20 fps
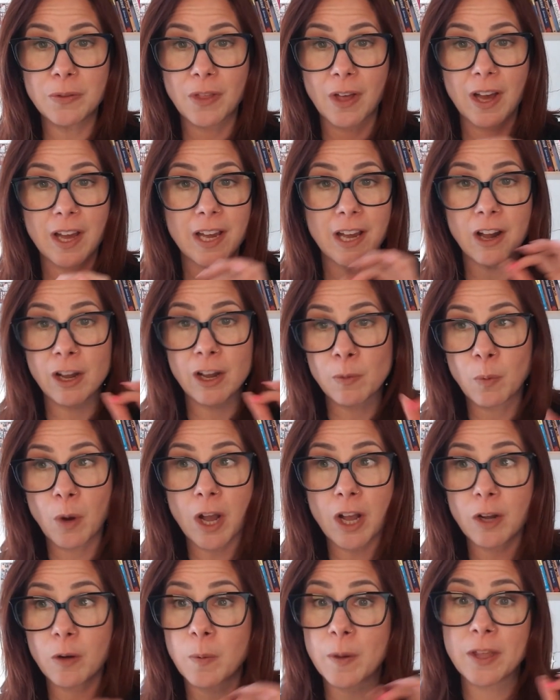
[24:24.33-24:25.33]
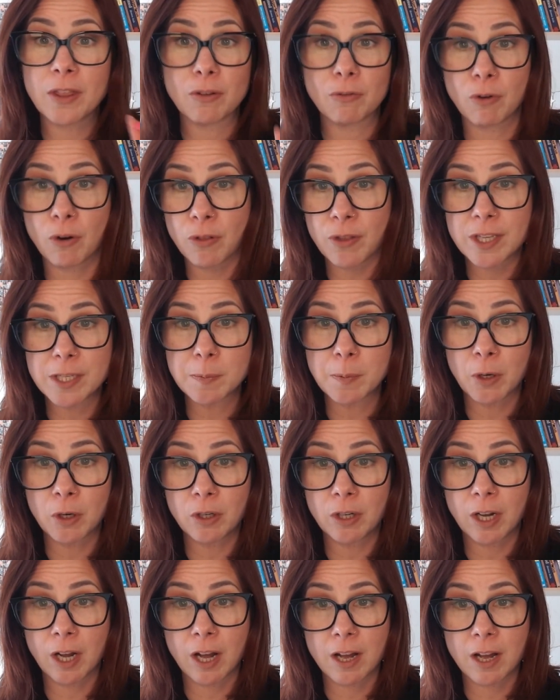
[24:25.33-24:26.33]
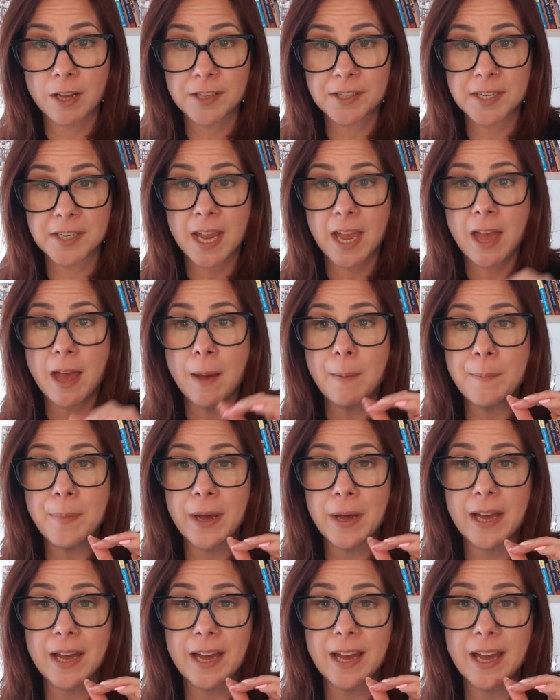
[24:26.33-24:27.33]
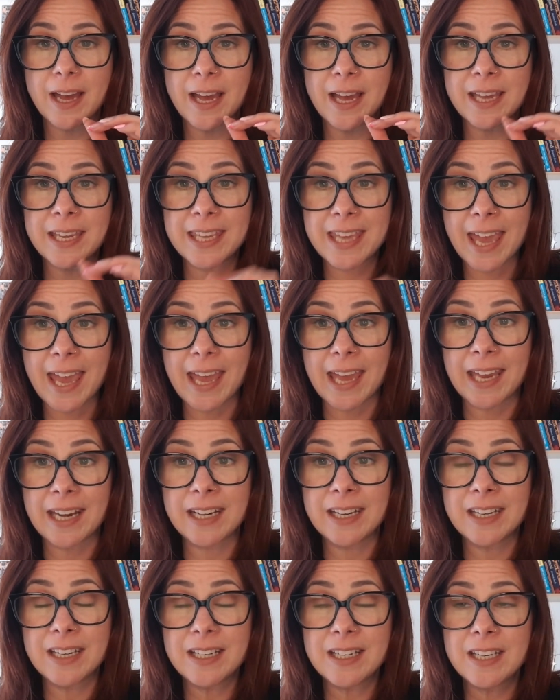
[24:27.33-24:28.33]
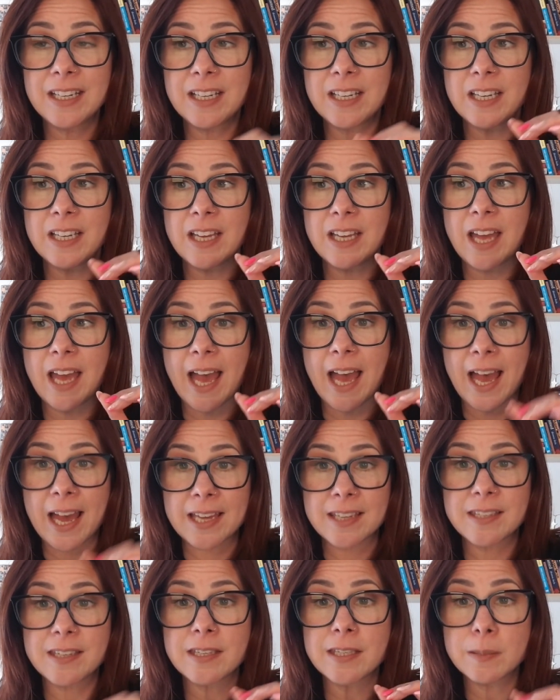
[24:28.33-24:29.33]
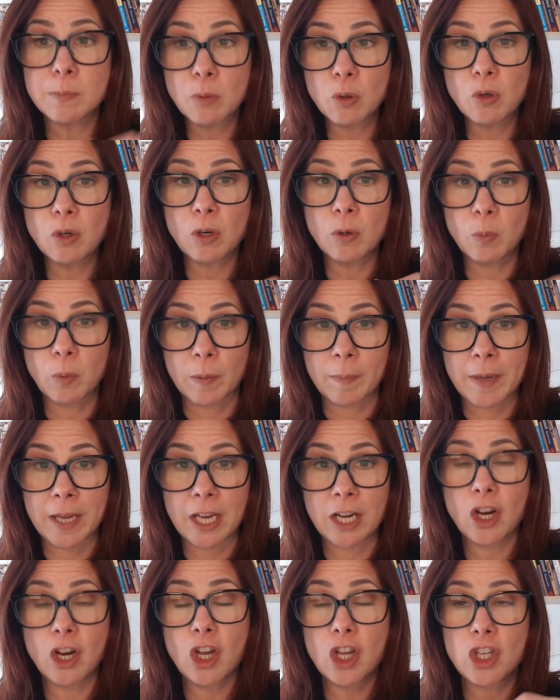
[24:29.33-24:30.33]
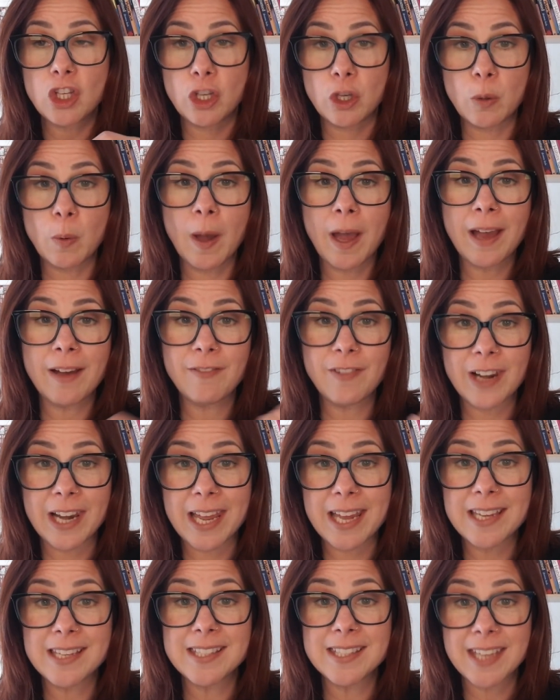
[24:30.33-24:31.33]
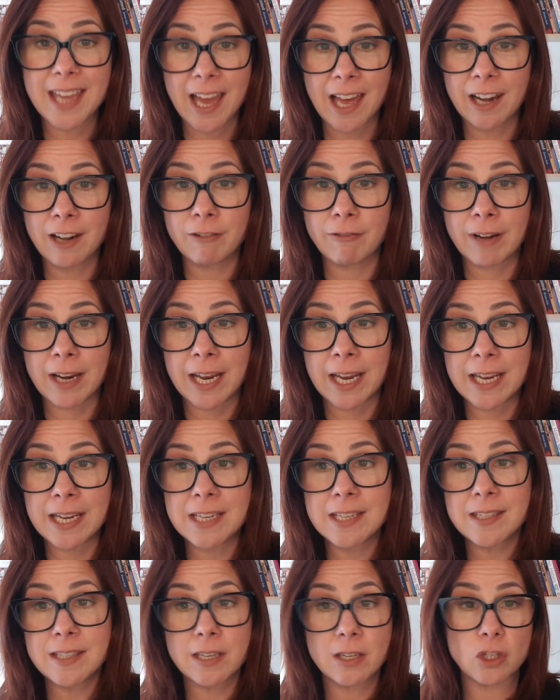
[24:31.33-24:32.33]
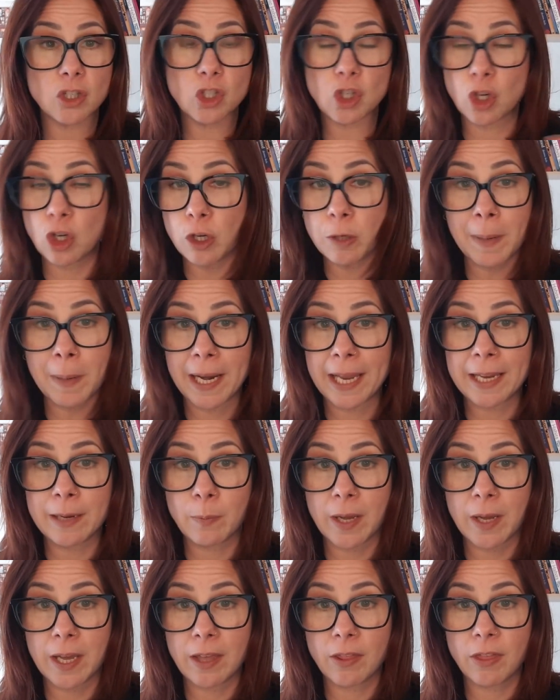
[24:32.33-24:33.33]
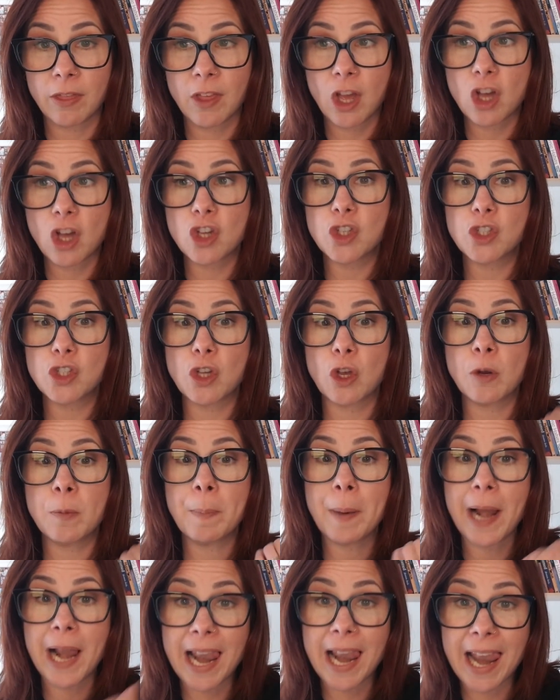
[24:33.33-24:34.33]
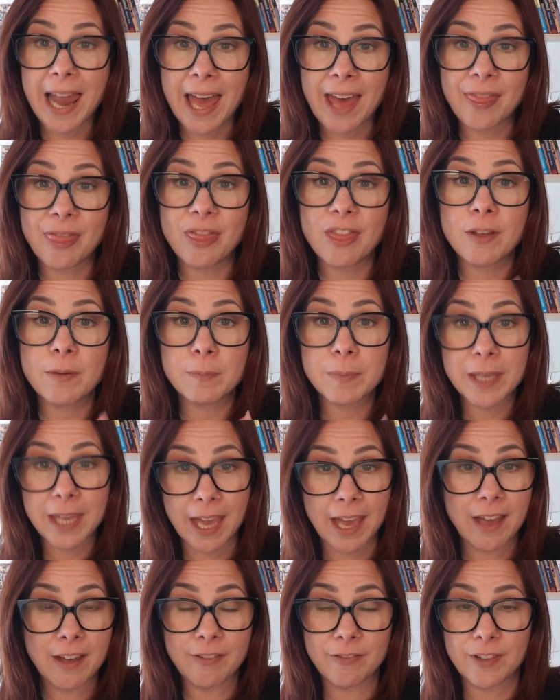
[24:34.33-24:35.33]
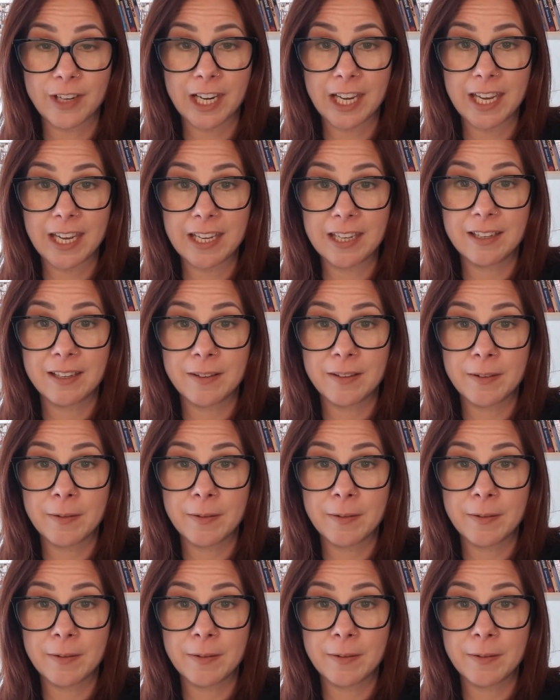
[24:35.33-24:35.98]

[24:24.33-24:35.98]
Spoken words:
that I work with or on this podcast. But again, as a smaller woman, you have less calories to play with. So plan them carefully.